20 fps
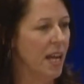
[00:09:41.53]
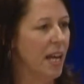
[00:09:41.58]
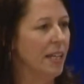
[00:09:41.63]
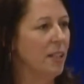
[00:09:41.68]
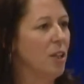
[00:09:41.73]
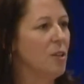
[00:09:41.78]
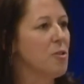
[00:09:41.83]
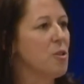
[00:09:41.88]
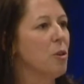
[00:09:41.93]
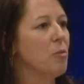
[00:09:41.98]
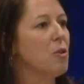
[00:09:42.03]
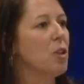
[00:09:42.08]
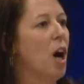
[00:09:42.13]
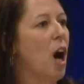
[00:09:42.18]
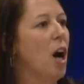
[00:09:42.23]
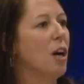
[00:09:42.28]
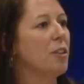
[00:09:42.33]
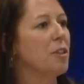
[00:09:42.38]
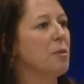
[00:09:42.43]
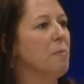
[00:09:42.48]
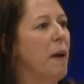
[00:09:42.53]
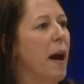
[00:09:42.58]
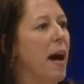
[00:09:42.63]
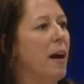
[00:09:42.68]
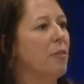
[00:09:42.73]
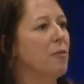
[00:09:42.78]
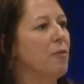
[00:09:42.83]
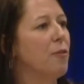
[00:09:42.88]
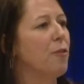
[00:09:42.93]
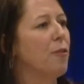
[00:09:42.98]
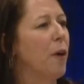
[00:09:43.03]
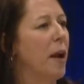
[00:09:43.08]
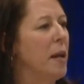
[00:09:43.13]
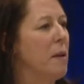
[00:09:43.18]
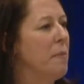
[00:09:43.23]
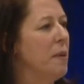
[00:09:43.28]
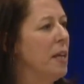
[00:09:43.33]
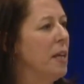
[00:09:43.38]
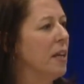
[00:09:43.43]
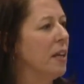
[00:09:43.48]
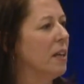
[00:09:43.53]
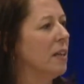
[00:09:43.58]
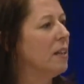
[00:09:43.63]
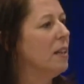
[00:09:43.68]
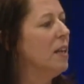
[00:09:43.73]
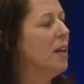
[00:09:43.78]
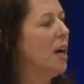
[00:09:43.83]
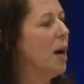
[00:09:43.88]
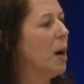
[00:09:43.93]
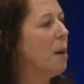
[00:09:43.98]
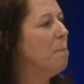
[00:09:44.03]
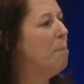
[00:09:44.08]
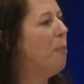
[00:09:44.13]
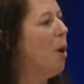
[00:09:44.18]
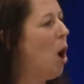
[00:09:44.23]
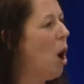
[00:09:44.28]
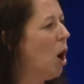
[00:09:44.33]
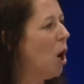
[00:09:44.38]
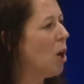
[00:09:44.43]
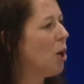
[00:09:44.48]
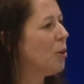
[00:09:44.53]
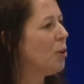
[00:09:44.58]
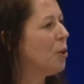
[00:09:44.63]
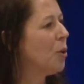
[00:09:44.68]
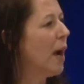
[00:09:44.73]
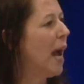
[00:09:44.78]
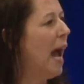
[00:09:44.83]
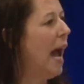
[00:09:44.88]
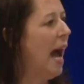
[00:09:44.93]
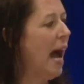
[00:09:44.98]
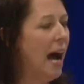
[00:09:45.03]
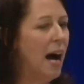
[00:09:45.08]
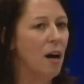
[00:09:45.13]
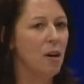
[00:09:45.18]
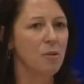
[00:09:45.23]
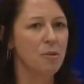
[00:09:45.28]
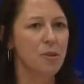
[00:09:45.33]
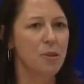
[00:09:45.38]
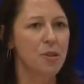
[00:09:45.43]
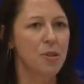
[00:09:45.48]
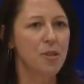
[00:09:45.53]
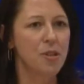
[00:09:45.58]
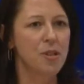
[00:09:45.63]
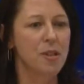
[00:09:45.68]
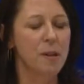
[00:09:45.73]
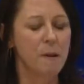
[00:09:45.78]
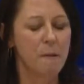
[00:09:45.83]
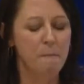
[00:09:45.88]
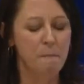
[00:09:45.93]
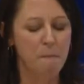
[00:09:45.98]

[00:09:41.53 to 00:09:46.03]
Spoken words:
and also talked about framing a barn or a house.